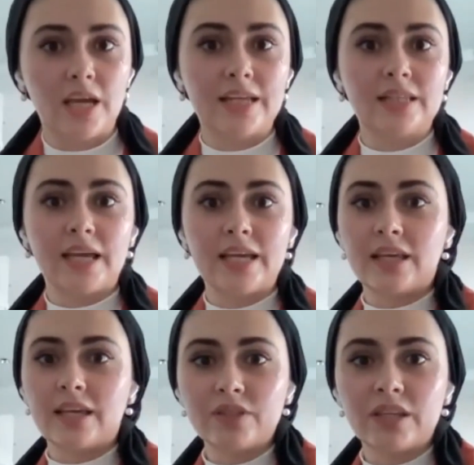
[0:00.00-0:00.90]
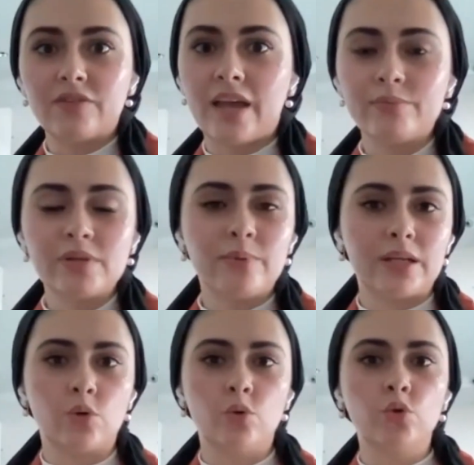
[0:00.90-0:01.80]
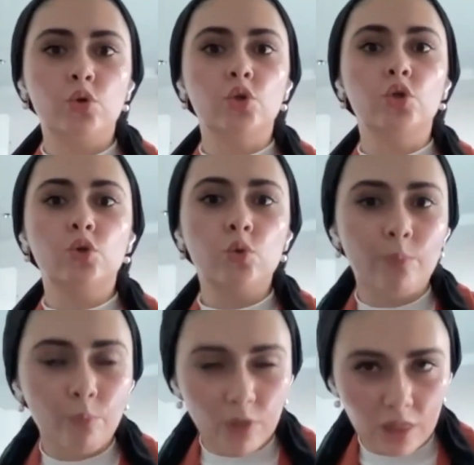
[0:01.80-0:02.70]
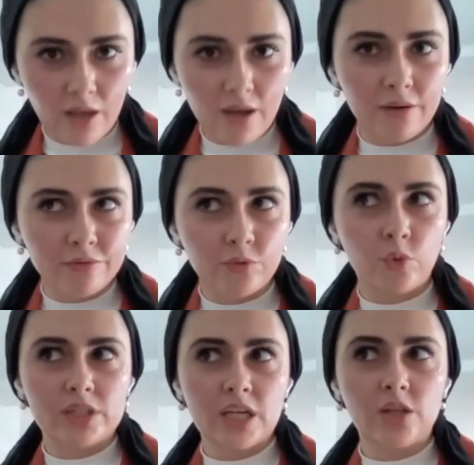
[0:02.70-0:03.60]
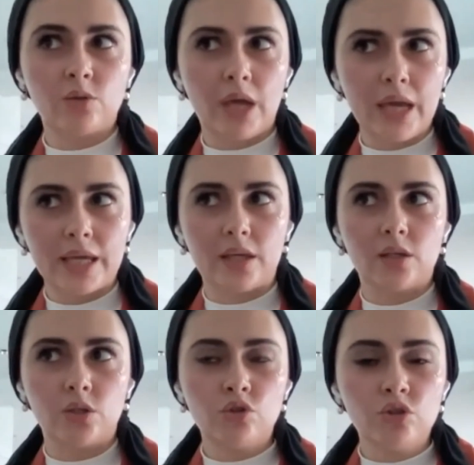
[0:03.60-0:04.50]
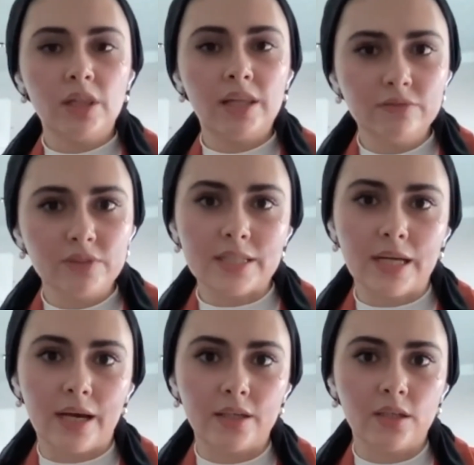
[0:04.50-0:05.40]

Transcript: And even if everybody who you love will tell you, hey, you should leave this guy.